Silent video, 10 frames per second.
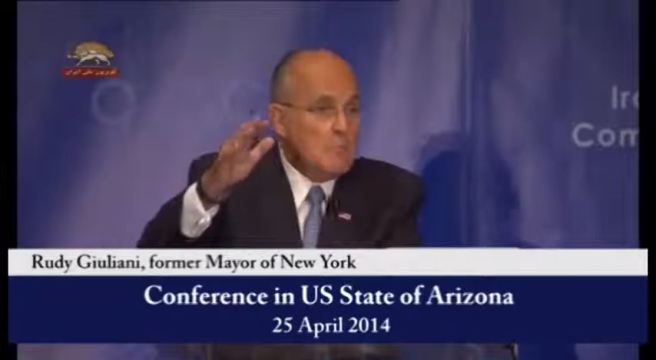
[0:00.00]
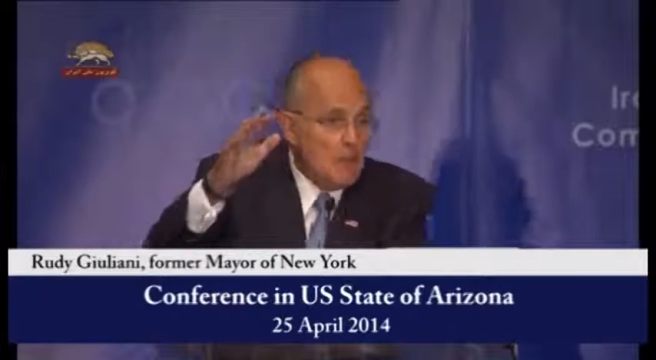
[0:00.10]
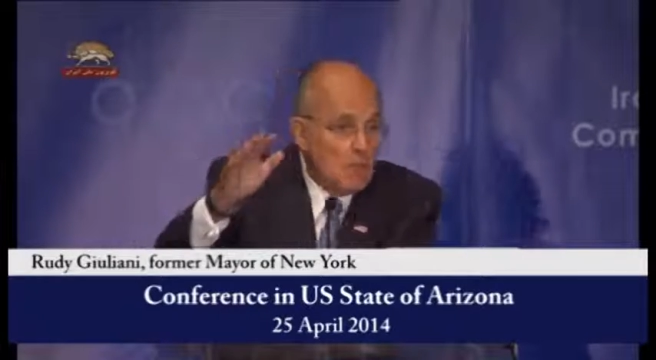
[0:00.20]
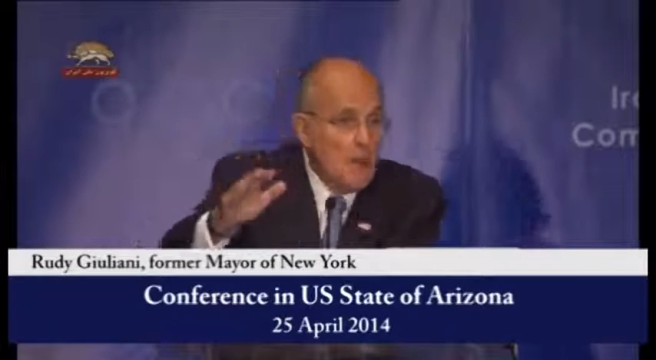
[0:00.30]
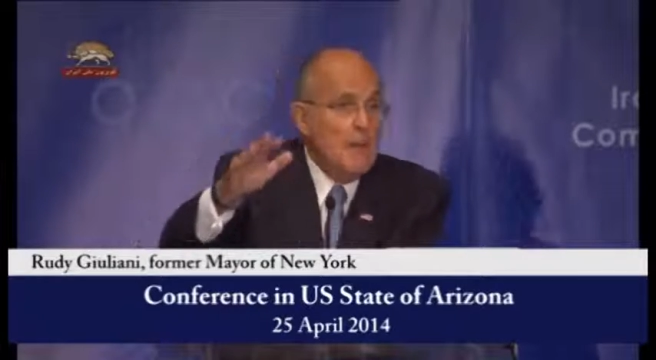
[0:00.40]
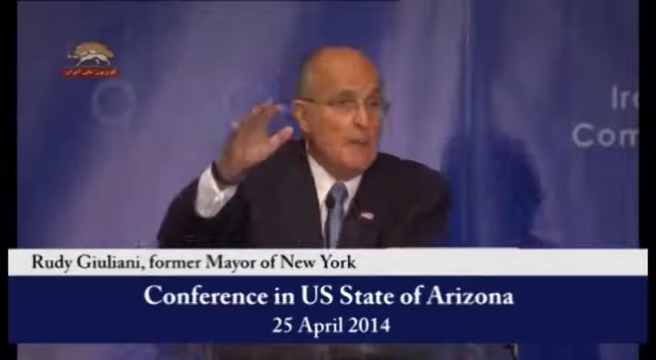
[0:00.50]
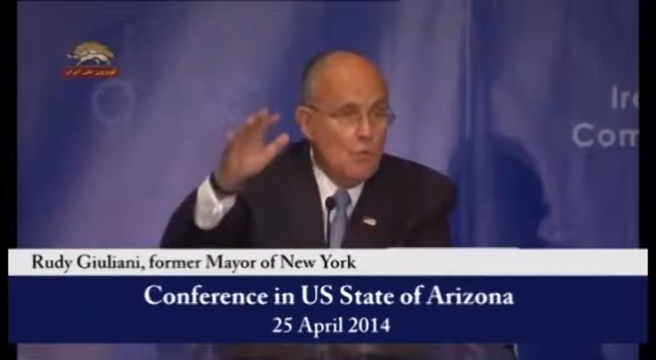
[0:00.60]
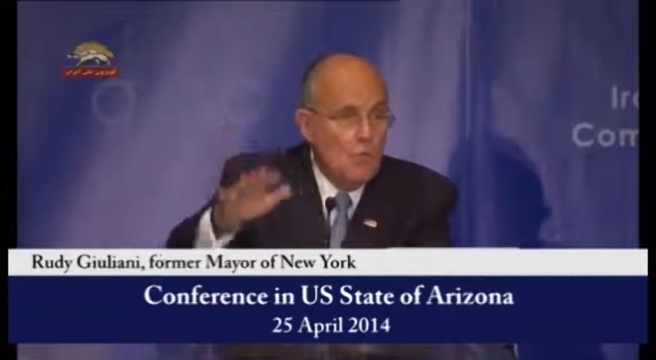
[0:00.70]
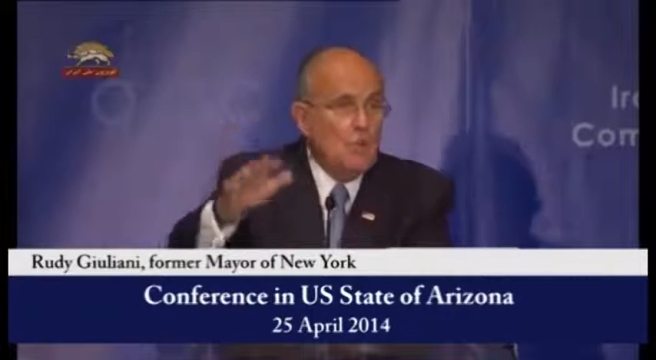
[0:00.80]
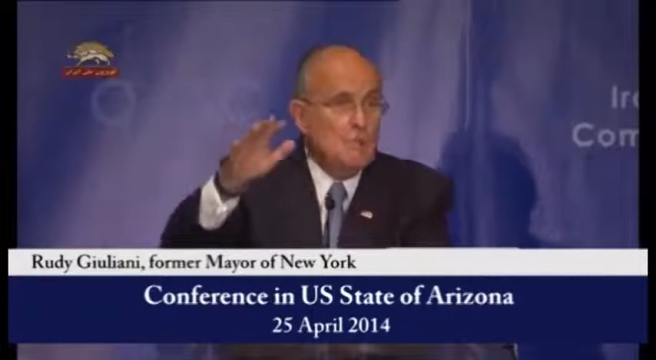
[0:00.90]
But
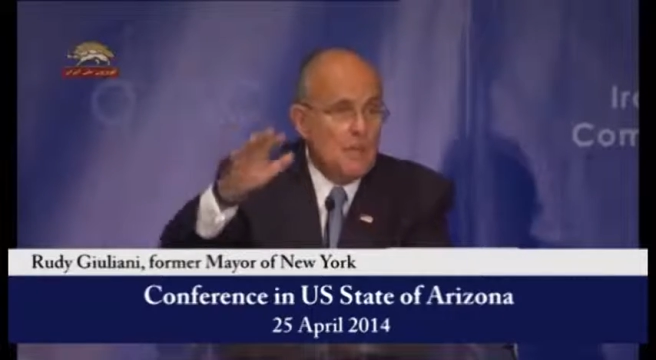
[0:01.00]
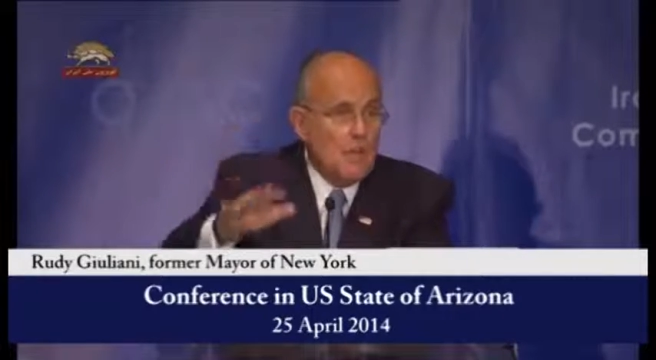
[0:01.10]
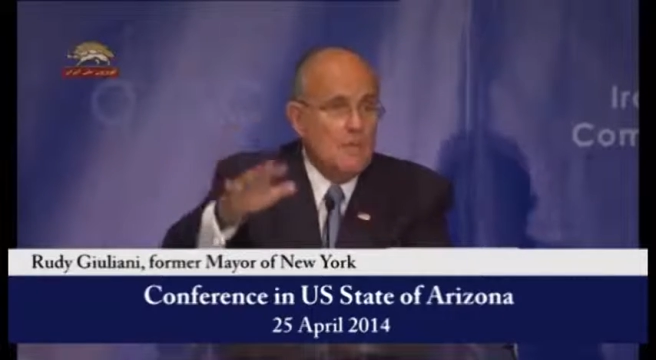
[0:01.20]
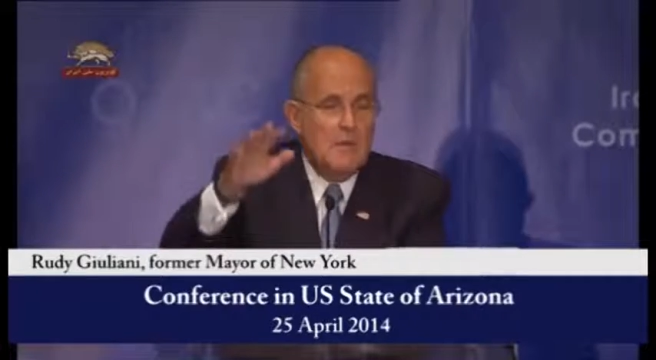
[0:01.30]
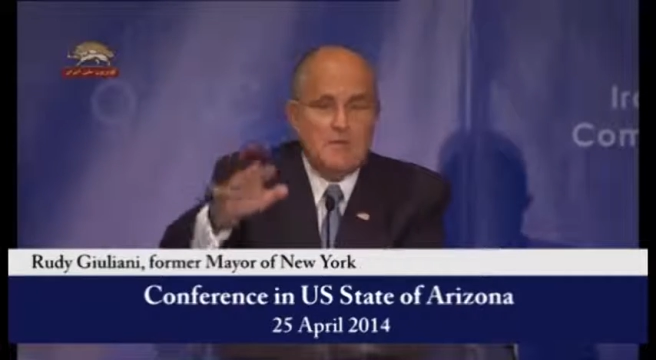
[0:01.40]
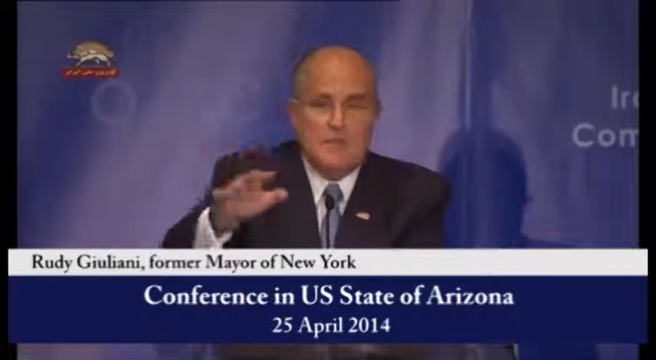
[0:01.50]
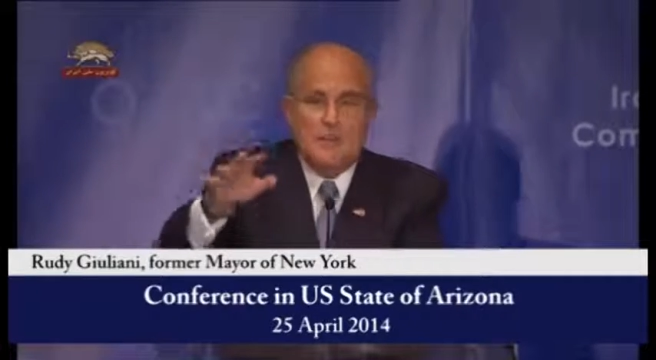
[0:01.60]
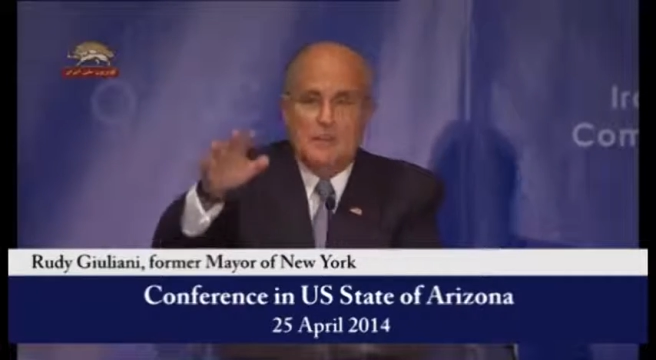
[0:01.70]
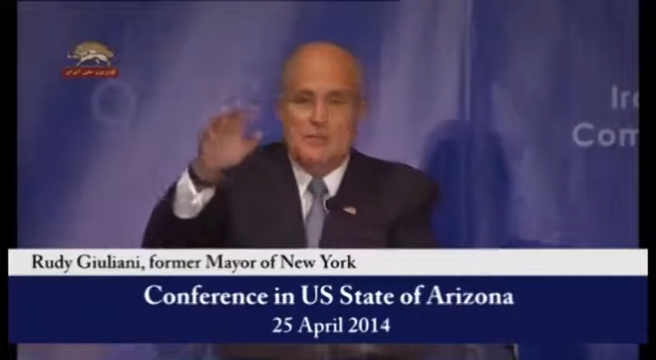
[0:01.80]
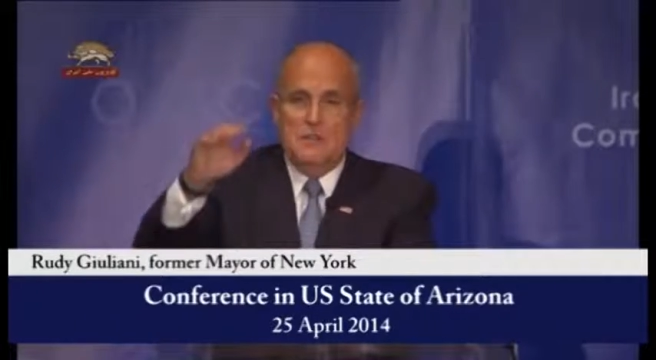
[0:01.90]
Iran will become a free
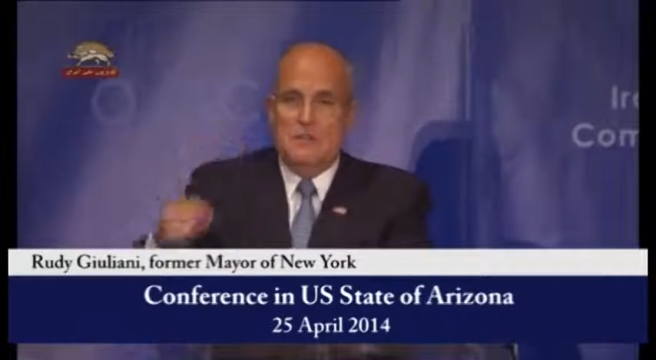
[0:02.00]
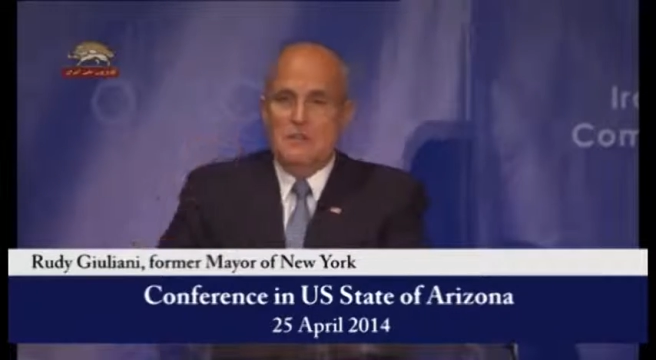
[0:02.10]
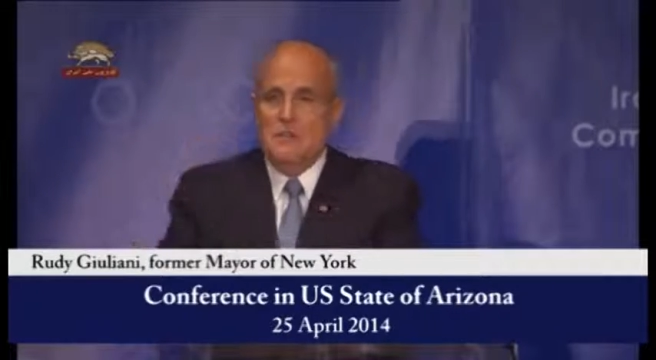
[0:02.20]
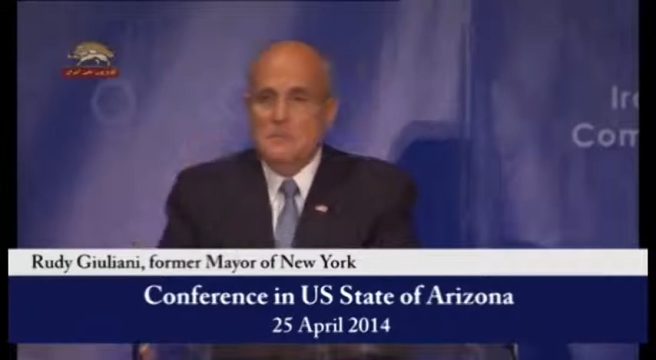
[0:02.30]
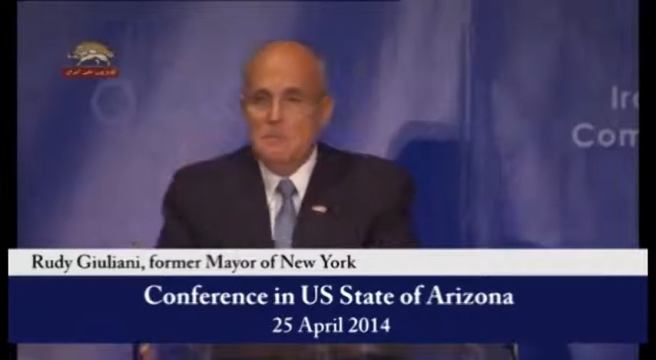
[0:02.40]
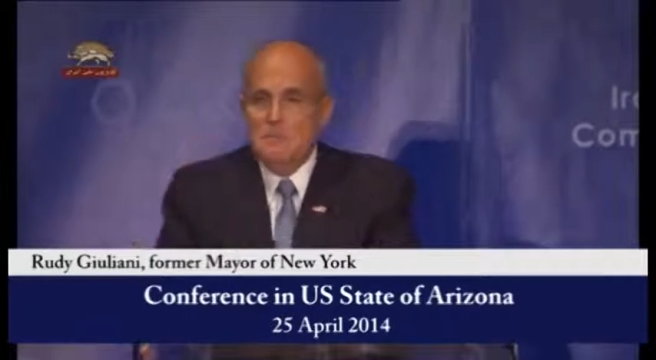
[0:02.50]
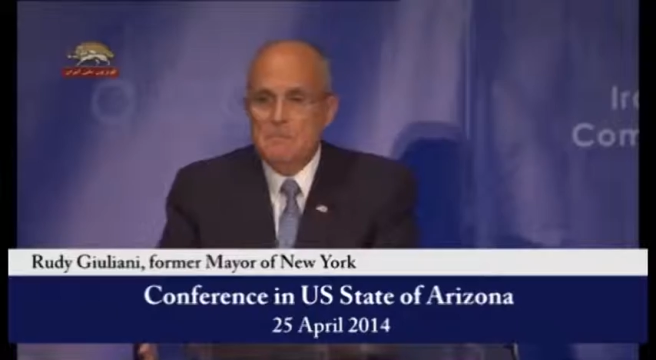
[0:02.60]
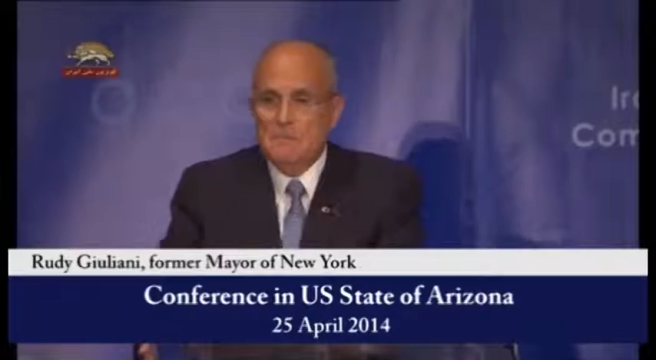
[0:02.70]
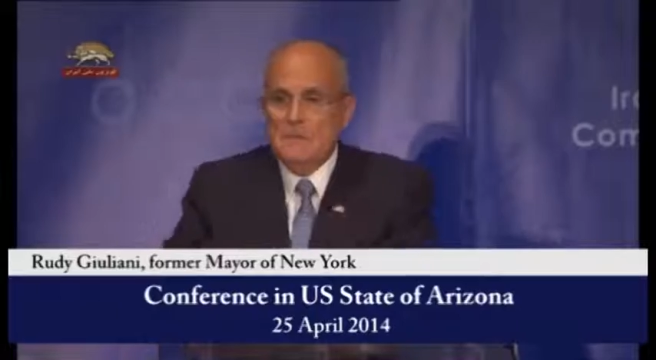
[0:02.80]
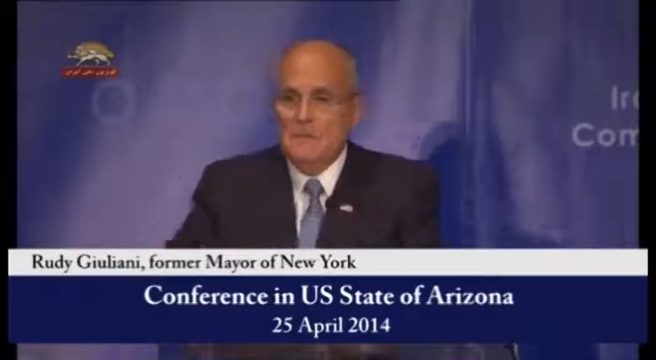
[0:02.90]
country.
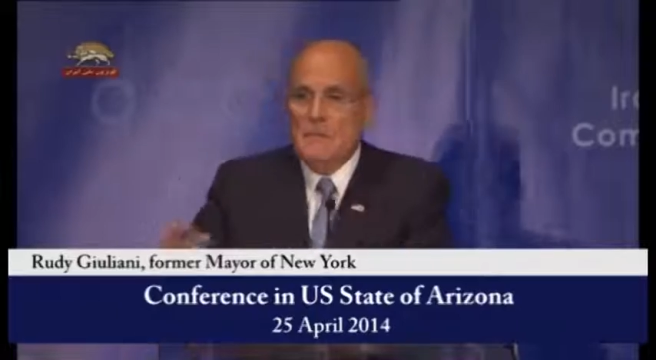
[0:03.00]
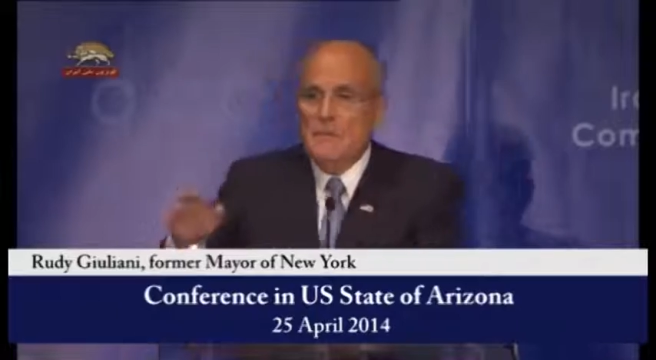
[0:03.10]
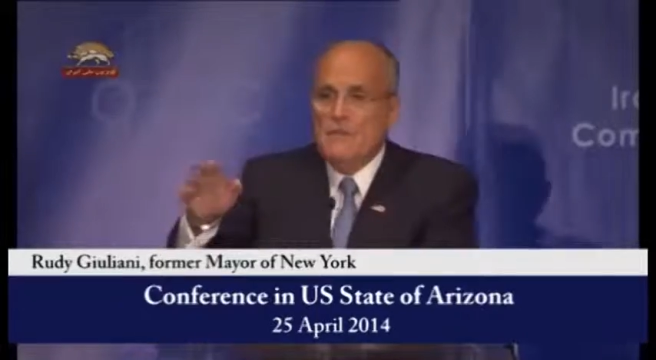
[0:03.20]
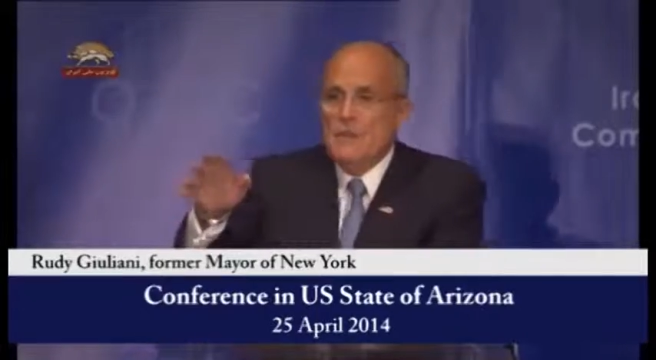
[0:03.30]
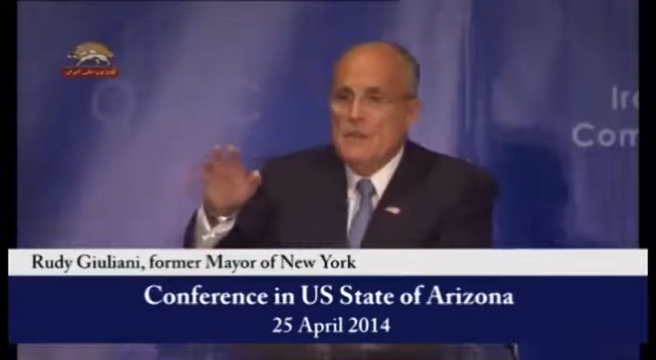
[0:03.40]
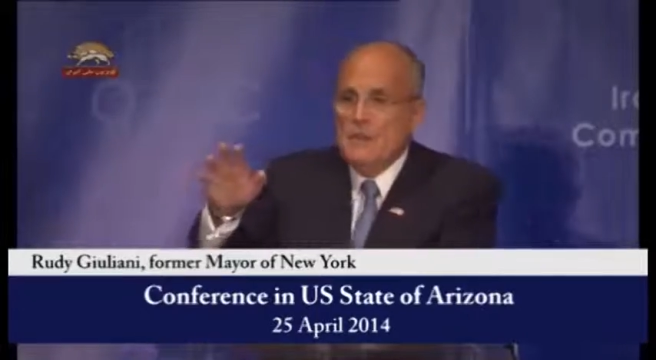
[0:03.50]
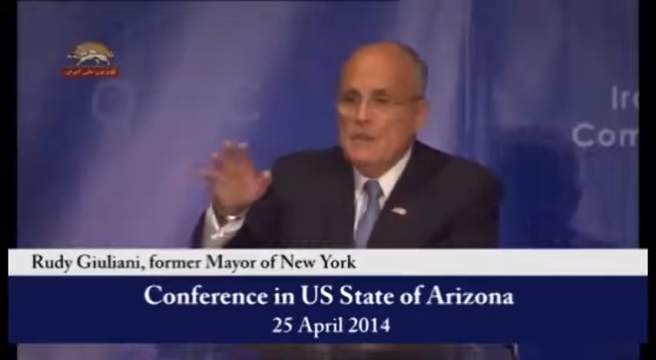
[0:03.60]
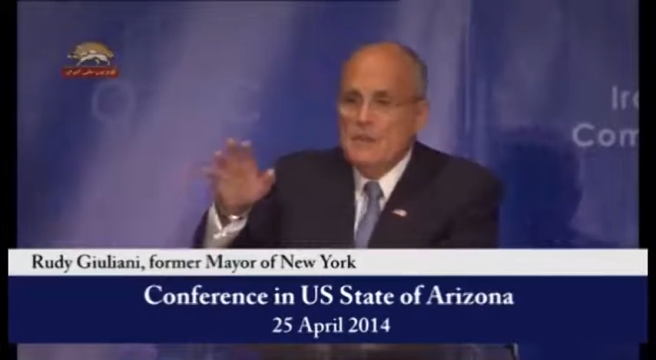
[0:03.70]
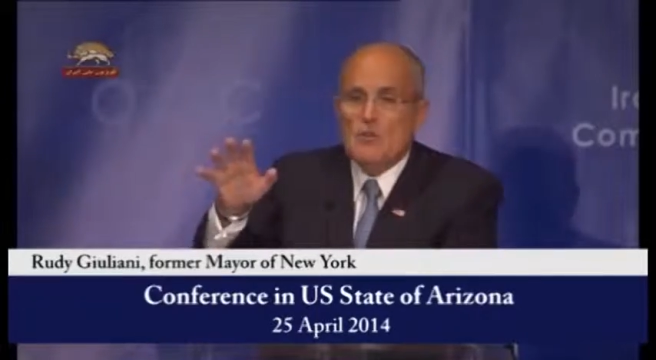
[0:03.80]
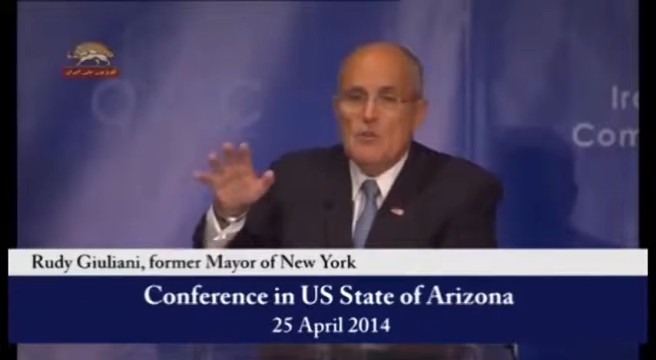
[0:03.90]
Then
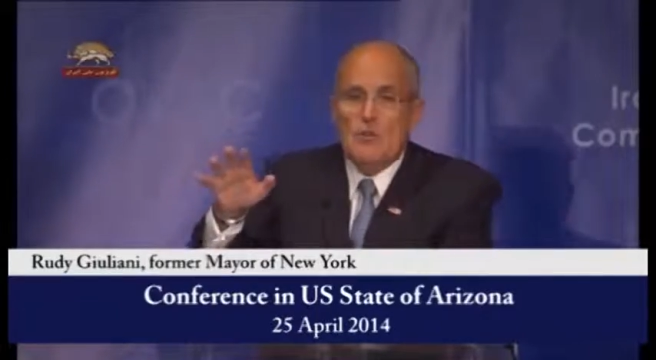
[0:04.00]
it